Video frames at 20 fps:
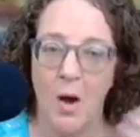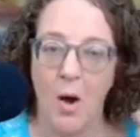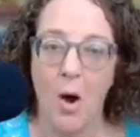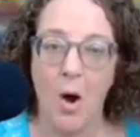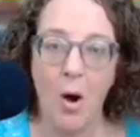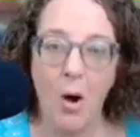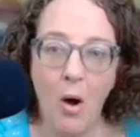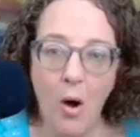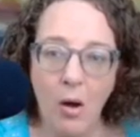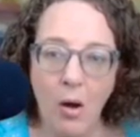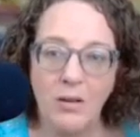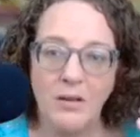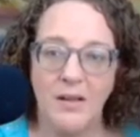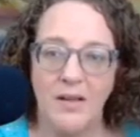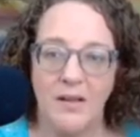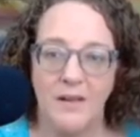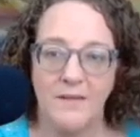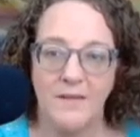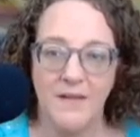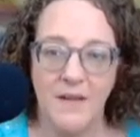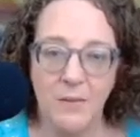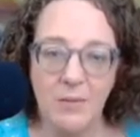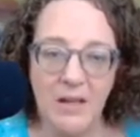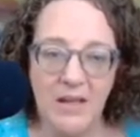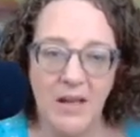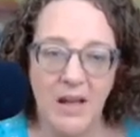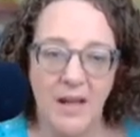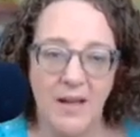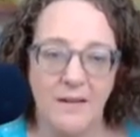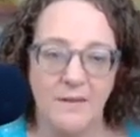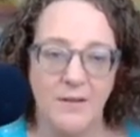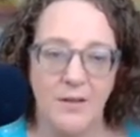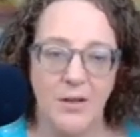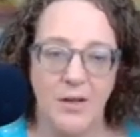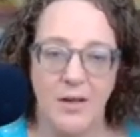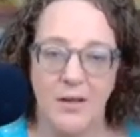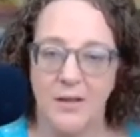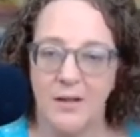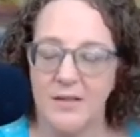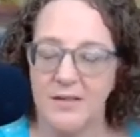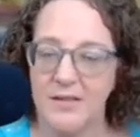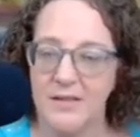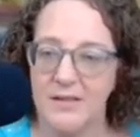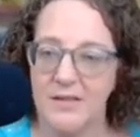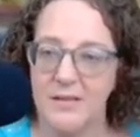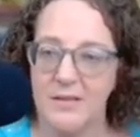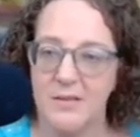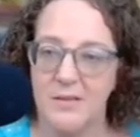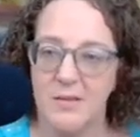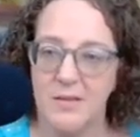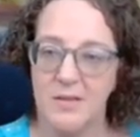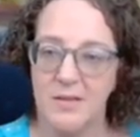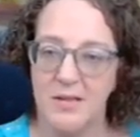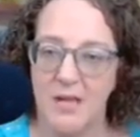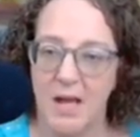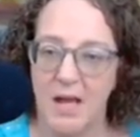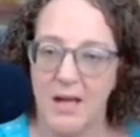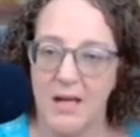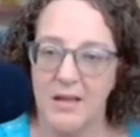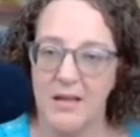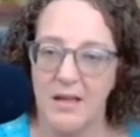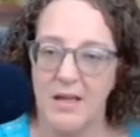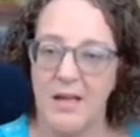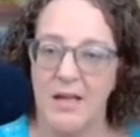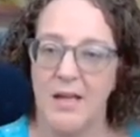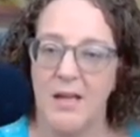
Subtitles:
All of the behavior on our distancer side